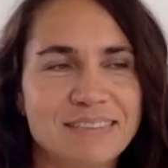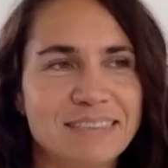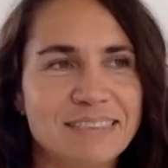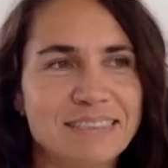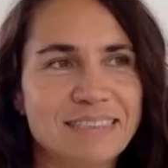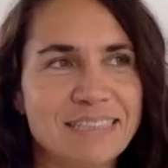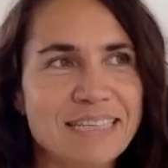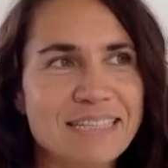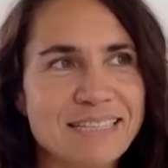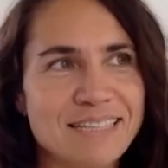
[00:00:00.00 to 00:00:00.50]

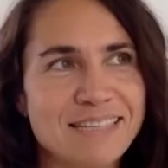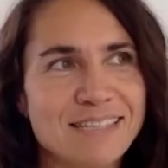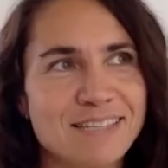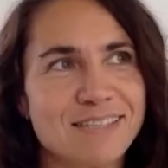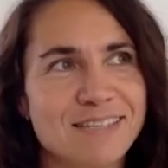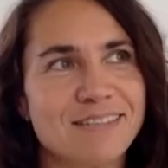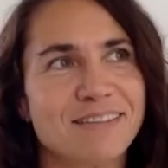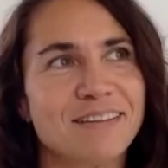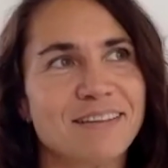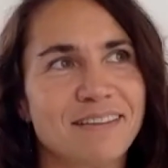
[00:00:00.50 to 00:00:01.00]
this
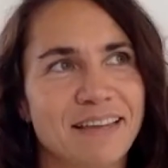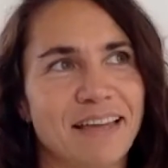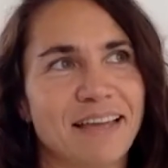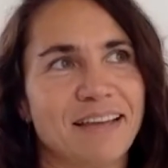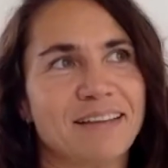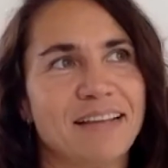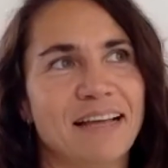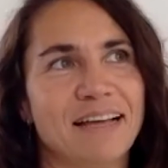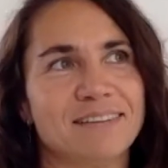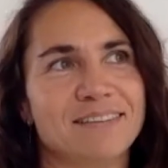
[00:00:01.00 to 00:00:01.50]
is the
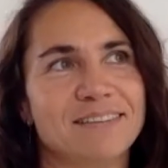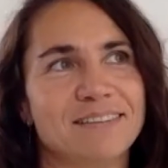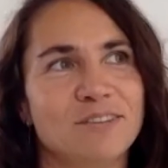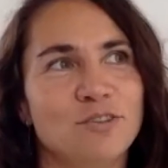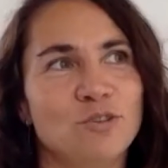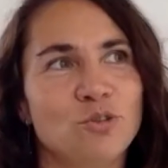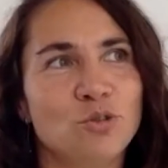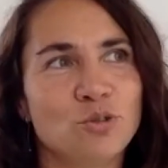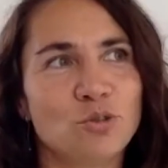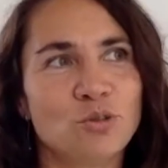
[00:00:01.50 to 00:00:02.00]
thing that
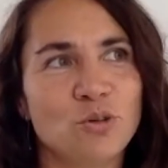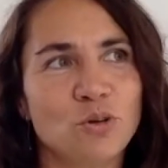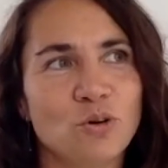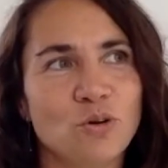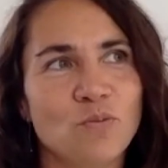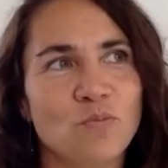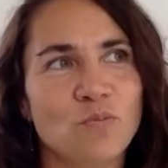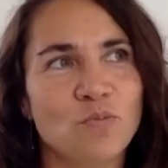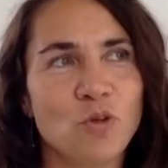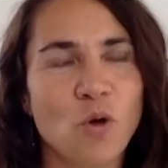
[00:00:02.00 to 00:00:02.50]

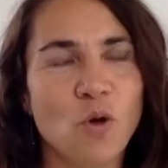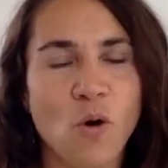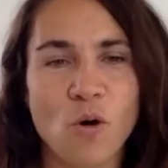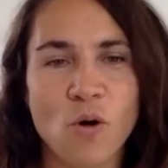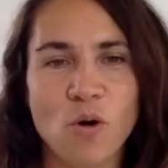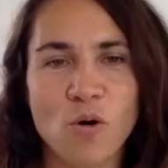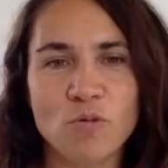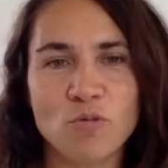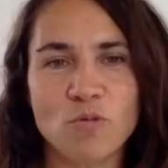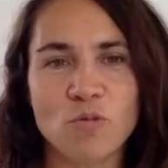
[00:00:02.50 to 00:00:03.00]
you
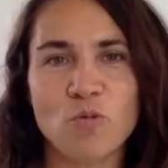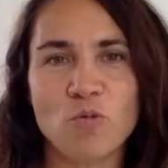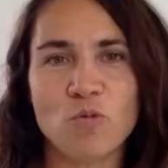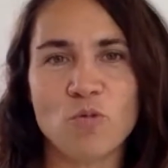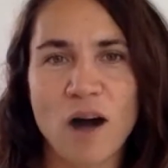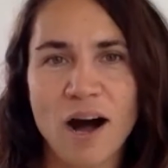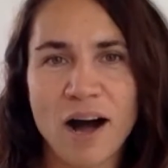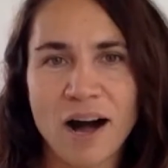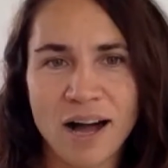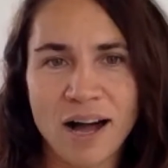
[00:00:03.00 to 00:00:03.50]
know
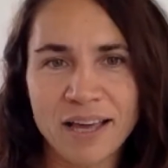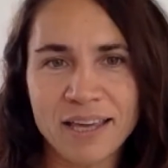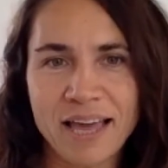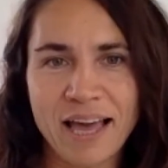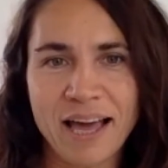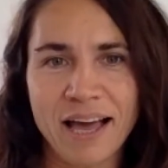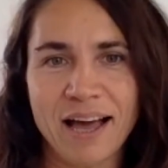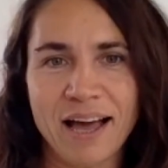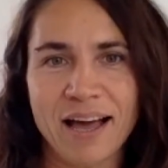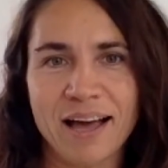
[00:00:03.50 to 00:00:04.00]
why
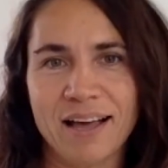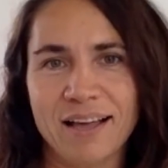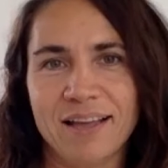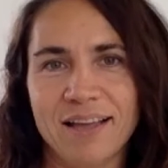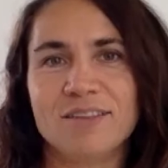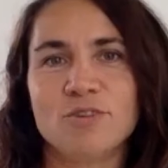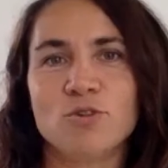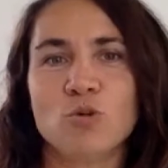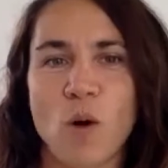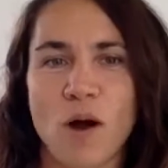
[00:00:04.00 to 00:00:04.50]

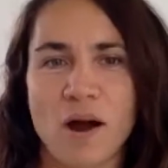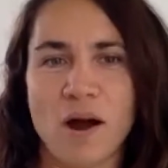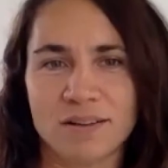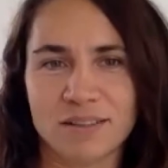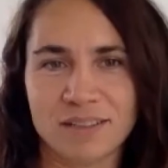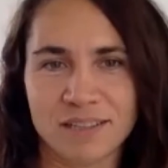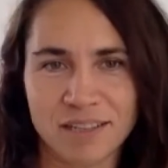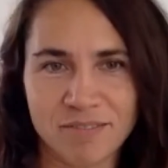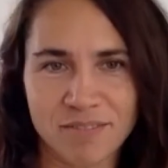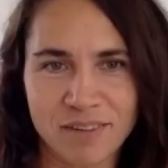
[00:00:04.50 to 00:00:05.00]
you are
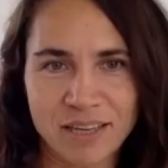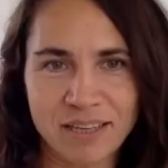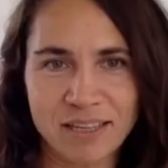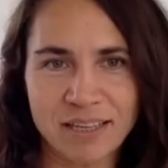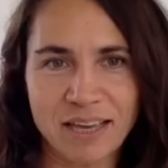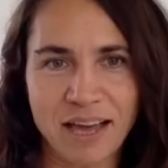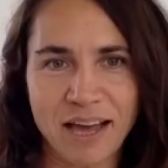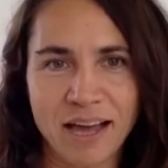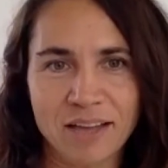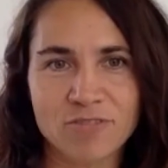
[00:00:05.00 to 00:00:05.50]

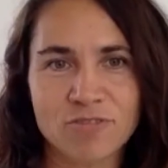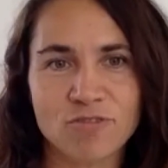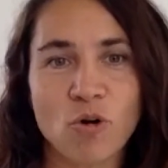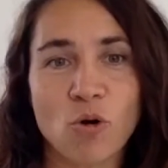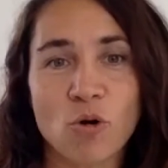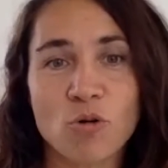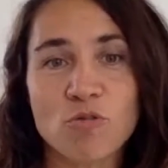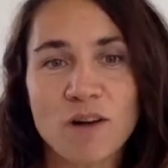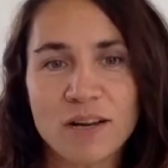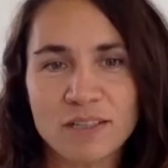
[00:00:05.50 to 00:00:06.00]
living and
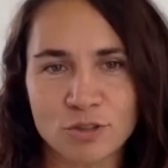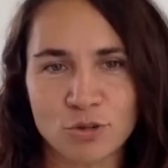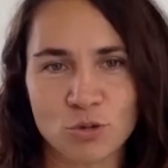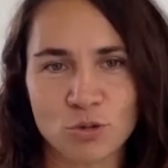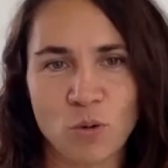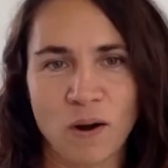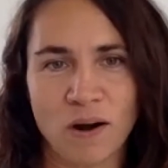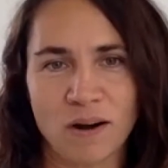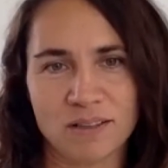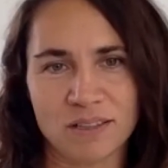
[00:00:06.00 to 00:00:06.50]
for what
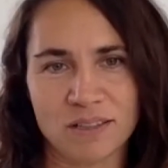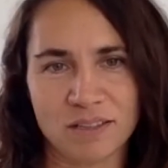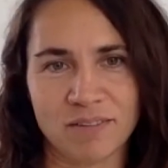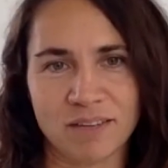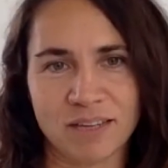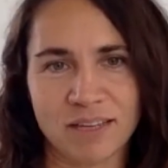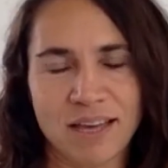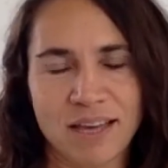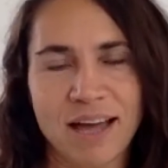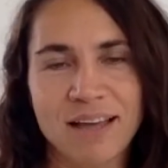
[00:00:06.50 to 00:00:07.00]
you are
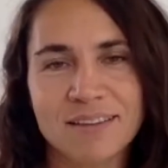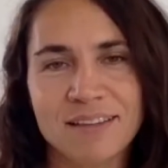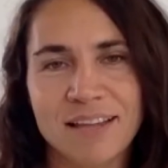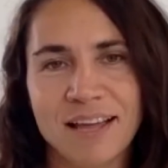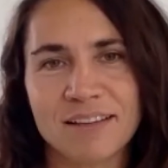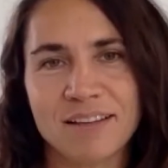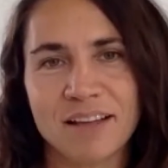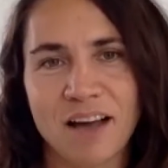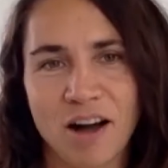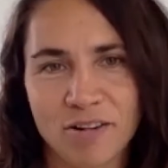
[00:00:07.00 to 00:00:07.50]
living. And
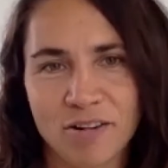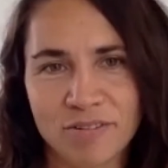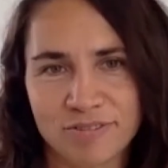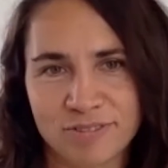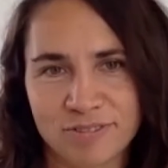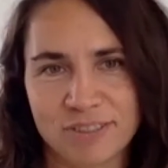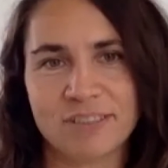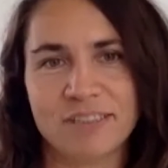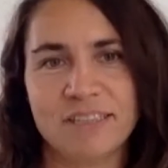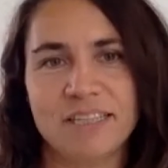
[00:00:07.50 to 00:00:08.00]
then
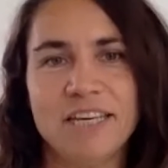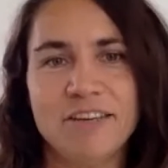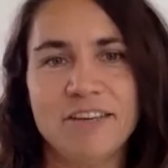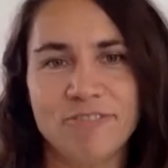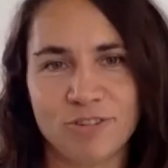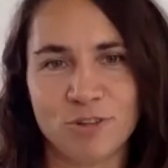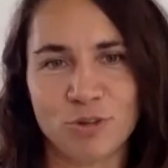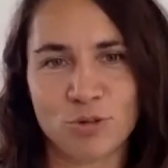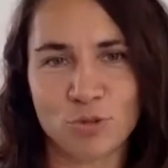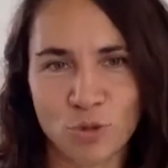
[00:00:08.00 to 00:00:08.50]
after,
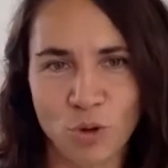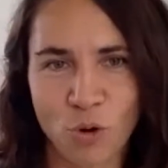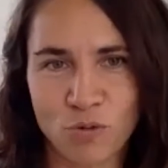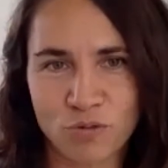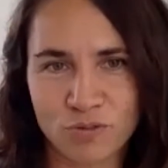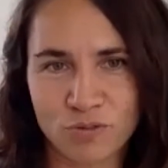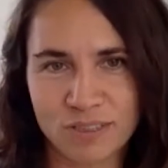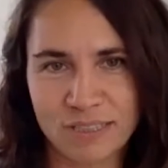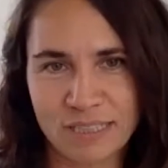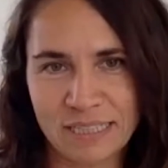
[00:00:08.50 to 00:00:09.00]
if you
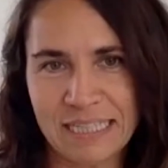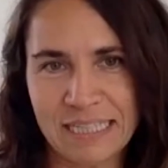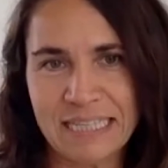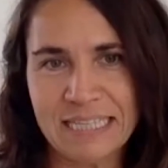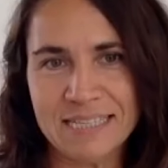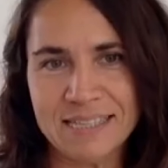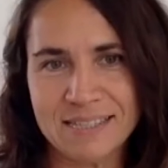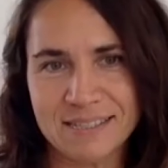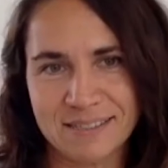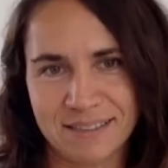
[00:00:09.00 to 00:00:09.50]
know
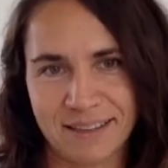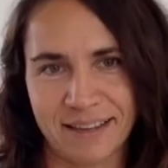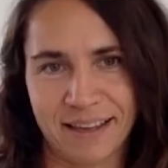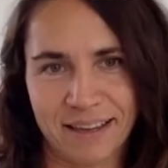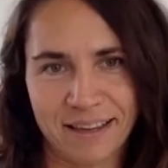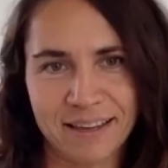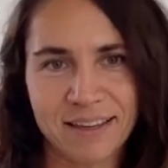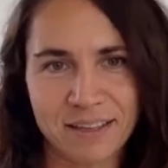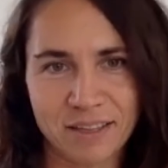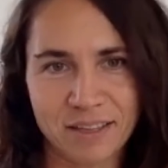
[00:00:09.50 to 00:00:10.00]
these
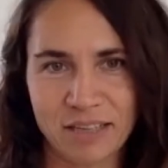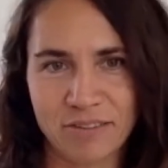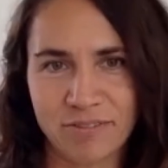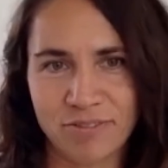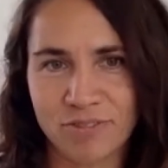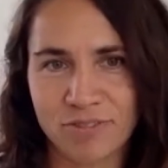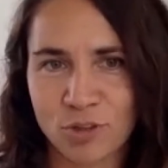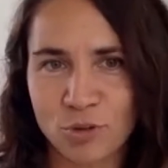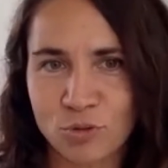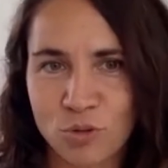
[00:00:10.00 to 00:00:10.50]
things,
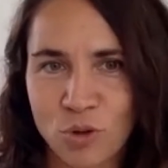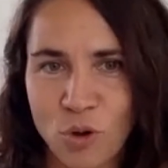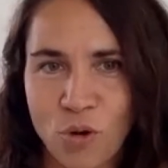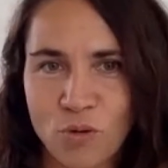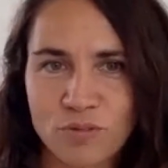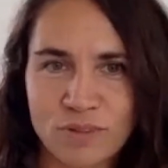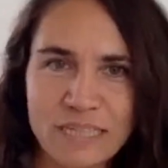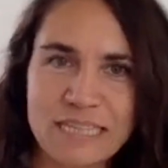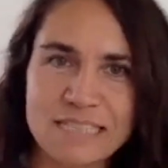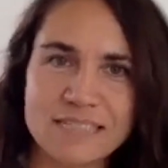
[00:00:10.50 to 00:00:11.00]
if you
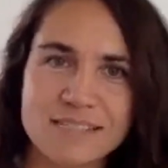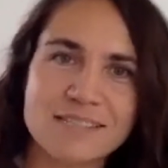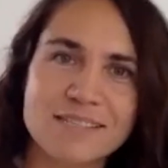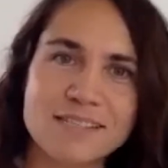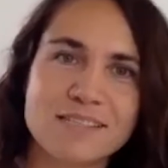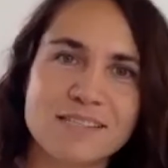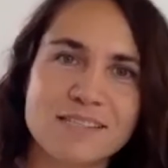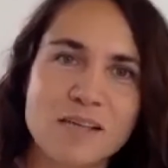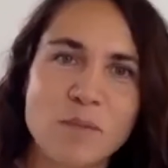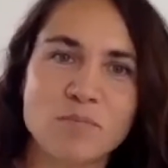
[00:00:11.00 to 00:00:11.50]
know this
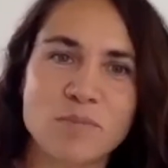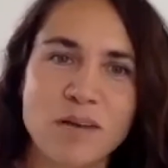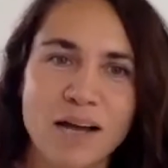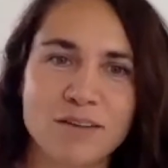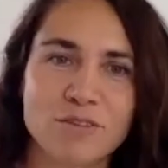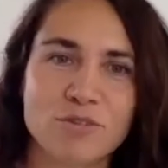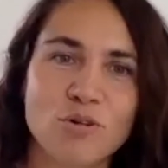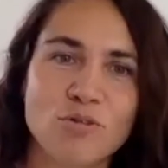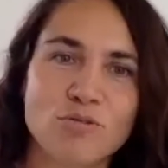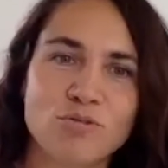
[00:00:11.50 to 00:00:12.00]
is some
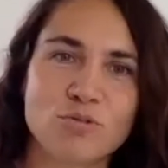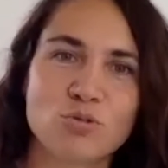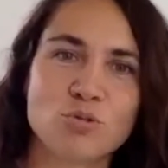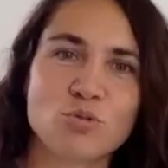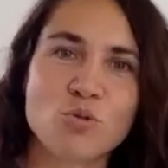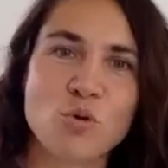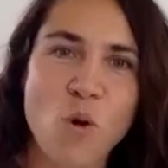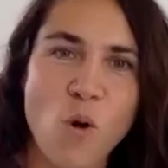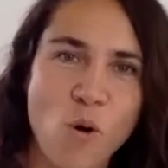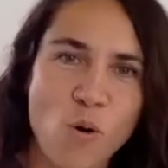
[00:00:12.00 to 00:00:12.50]
kind of to
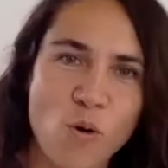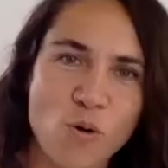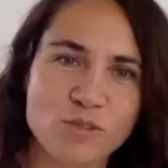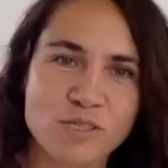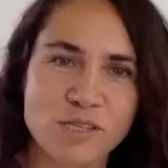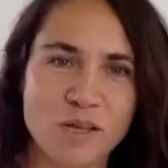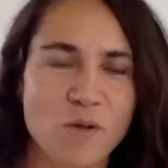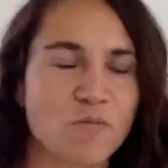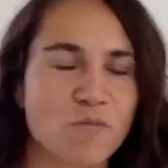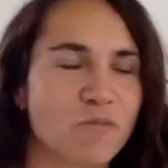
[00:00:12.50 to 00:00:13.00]
go
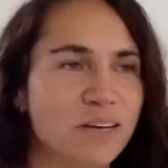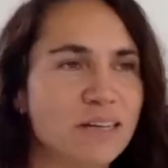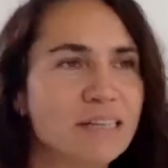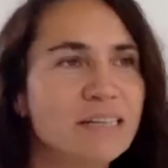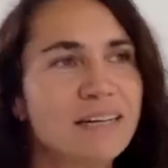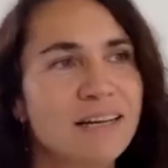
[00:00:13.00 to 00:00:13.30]
somewhere,